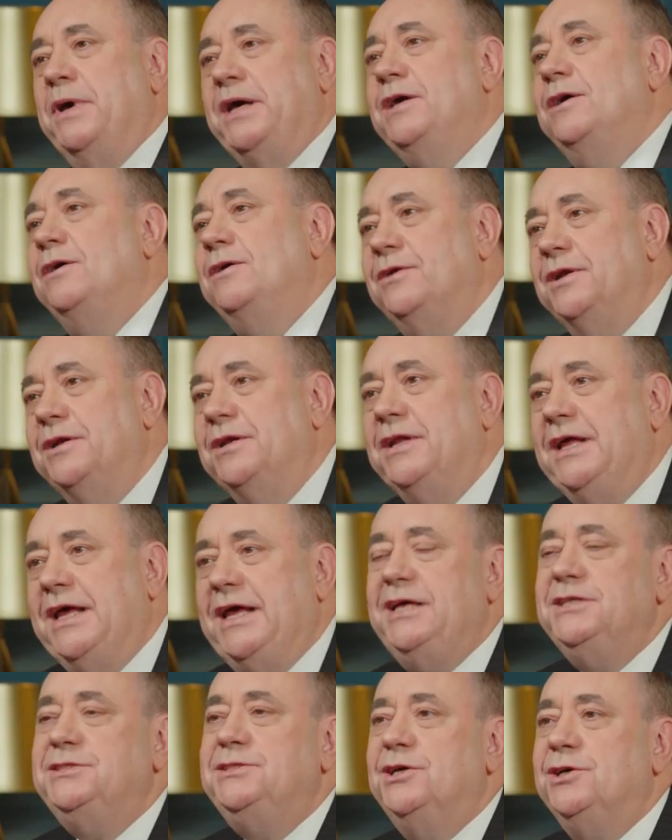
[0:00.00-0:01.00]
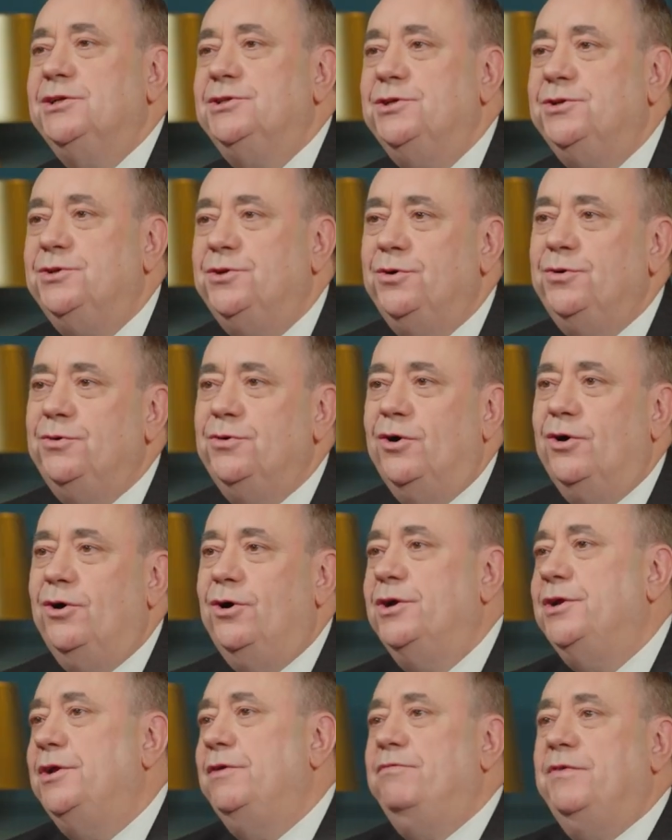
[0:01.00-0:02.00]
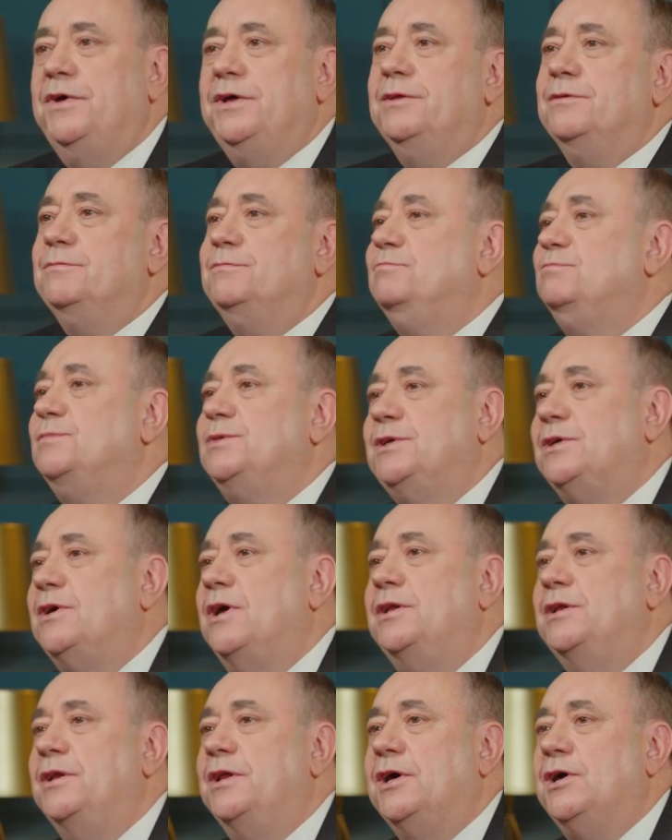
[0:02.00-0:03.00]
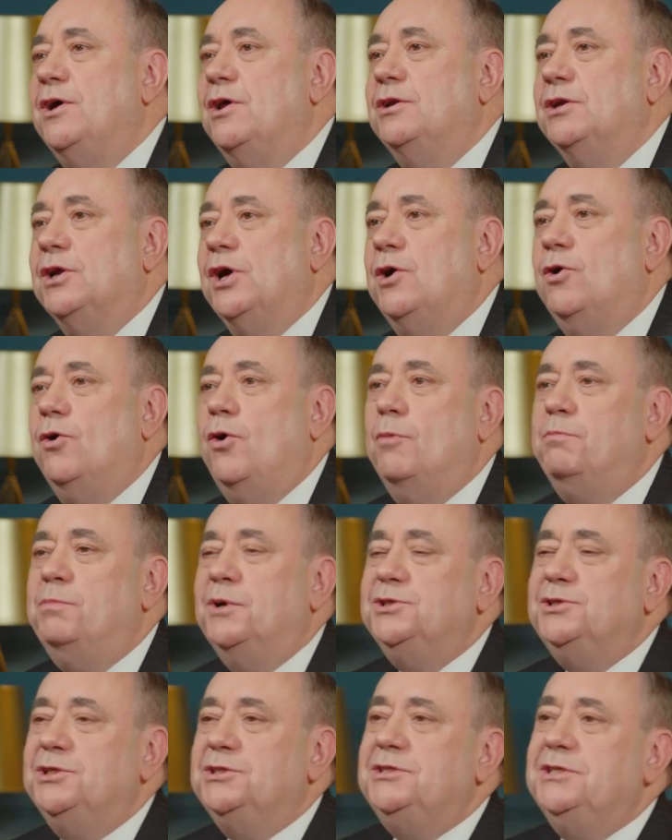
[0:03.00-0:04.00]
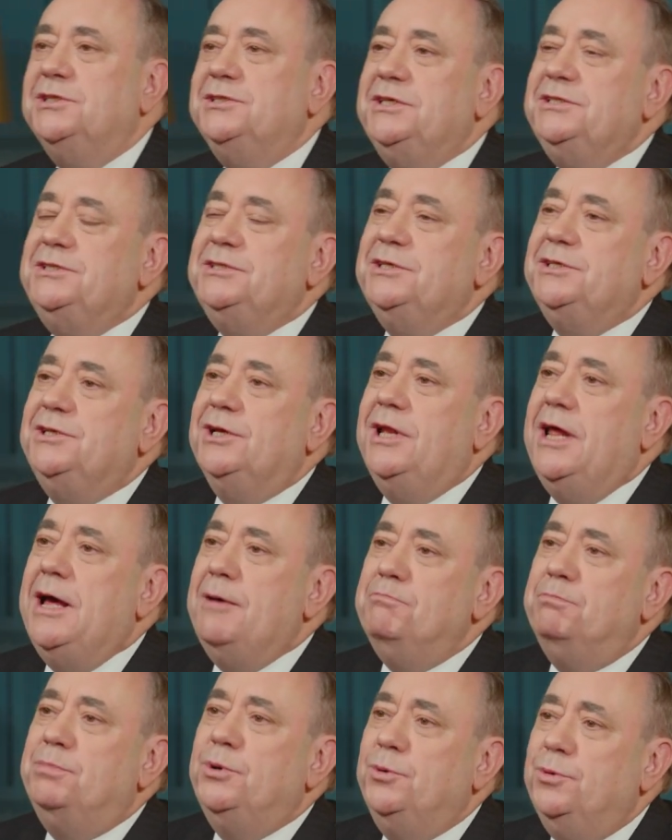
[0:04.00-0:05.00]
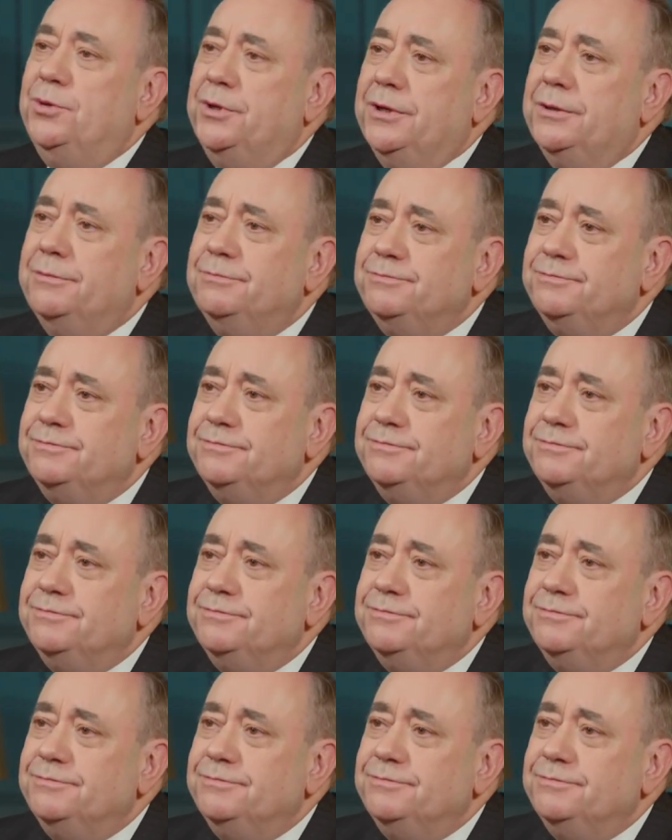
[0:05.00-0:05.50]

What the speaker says: bigger and easier to do, or do you think the current crop are just as easy to lampoon?